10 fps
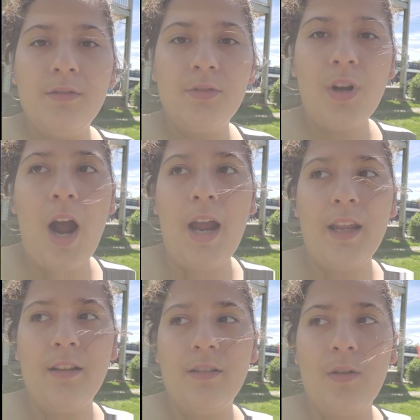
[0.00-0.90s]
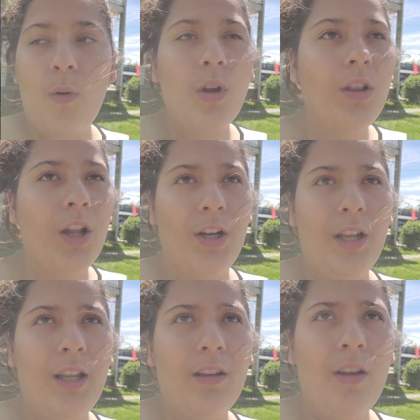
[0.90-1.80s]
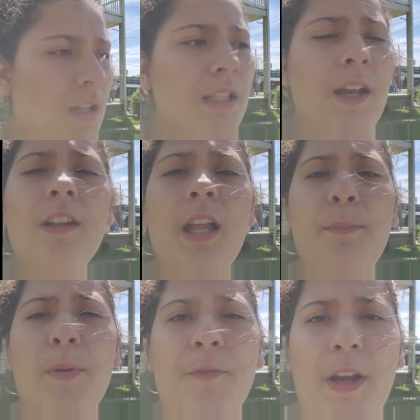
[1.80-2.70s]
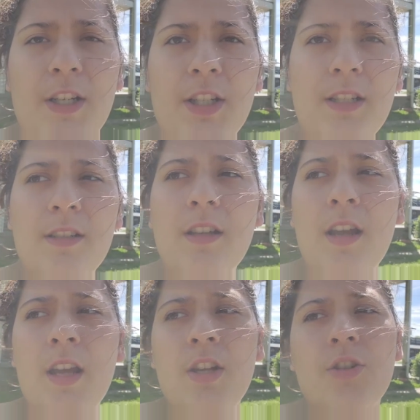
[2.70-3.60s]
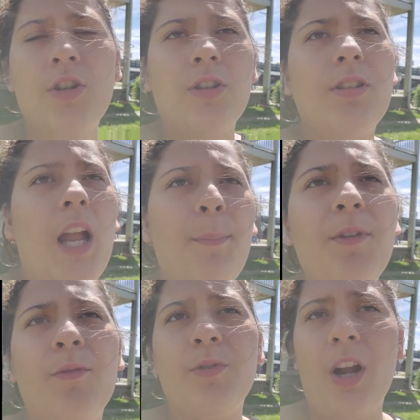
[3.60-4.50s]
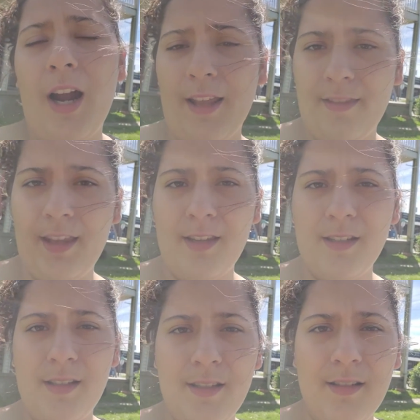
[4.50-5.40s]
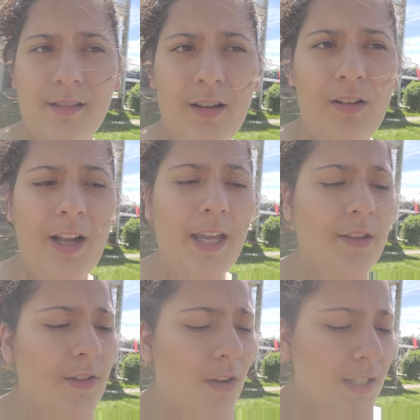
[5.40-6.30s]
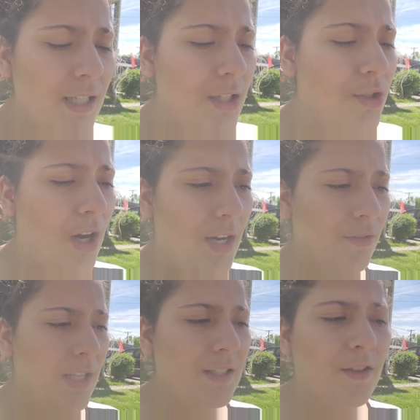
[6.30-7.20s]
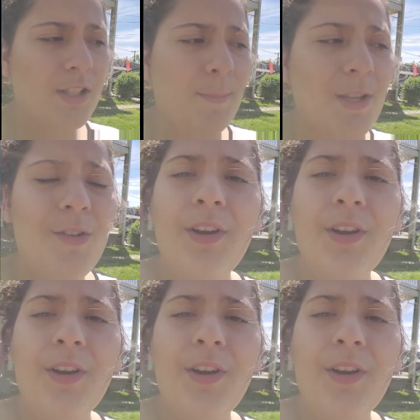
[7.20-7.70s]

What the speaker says: trying or learning. Never let perfection stop you from trying things. Okay, you always need to try new things. If there's something you're